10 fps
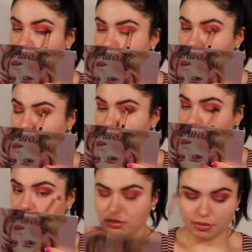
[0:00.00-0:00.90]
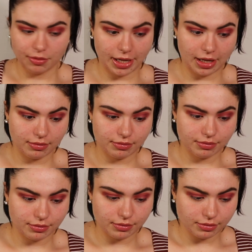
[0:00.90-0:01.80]
Amazon Choice for me.
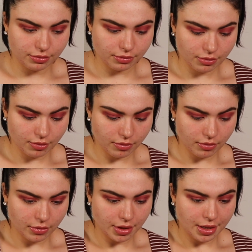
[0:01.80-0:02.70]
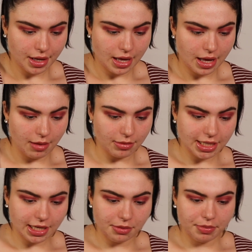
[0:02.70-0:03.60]
I'm gonna
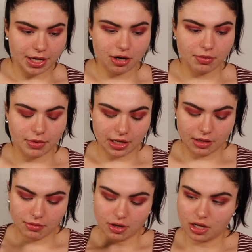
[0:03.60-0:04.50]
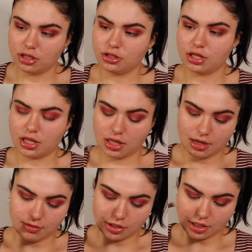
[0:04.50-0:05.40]
take a bigger blending brush and
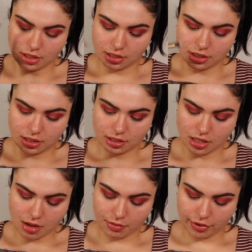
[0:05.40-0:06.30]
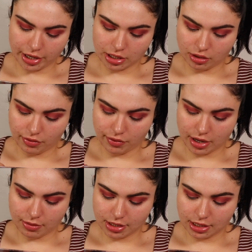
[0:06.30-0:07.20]
then I'm just gonna graze over it.
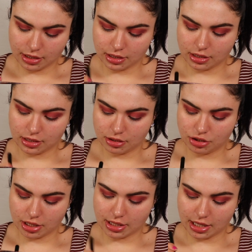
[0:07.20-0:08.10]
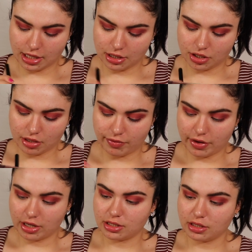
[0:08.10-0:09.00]
I'm gonna take the shade Teddy and the shade
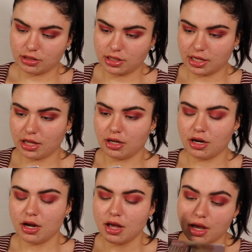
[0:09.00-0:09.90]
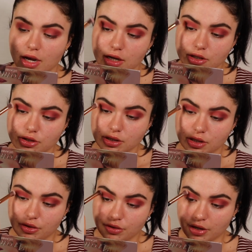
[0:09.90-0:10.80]
Fairytale together, kind of just
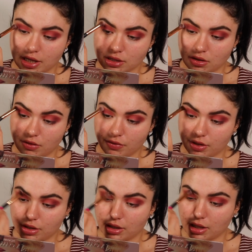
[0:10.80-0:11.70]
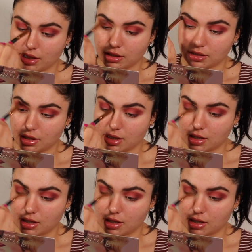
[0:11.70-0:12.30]
graze over these